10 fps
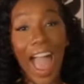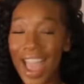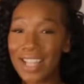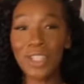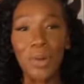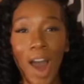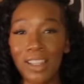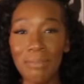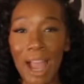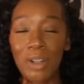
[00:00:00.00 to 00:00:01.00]
And to
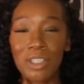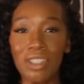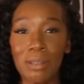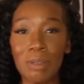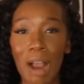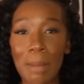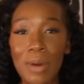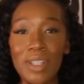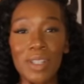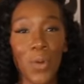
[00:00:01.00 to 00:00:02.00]
all of my OG
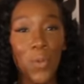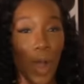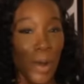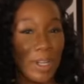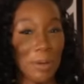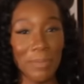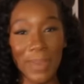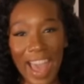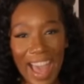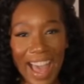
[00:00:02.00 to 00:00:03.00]
subscribers, welcome
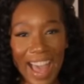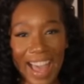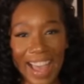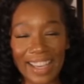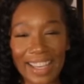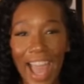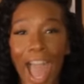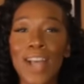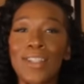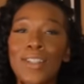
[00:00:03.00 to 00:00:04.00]
back.
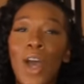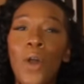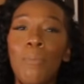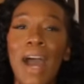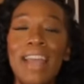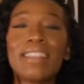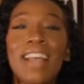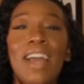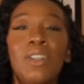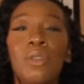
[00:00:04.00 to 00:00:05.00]
So by the
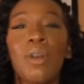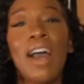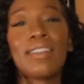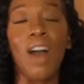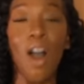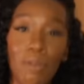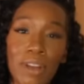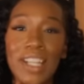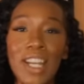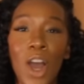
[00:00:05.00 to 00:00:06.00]
title, you guys
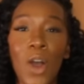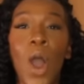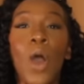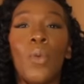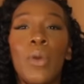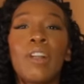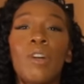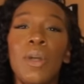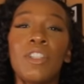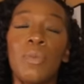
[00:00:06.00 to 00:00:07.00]
already know we're
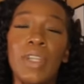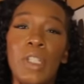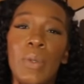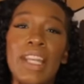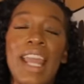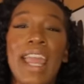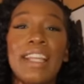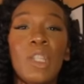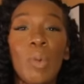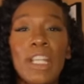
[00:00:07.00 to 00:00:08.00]
going to be doing
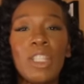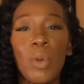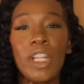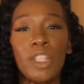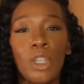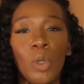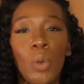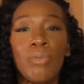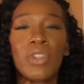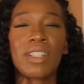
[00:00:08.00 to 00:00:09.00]
a
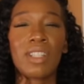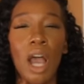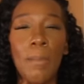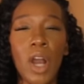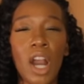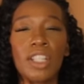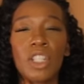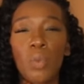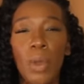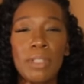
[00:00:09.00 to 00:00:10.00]
2022 summer
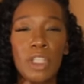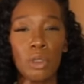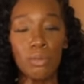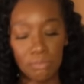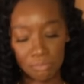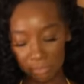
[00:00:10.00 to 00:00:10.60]
swimsuit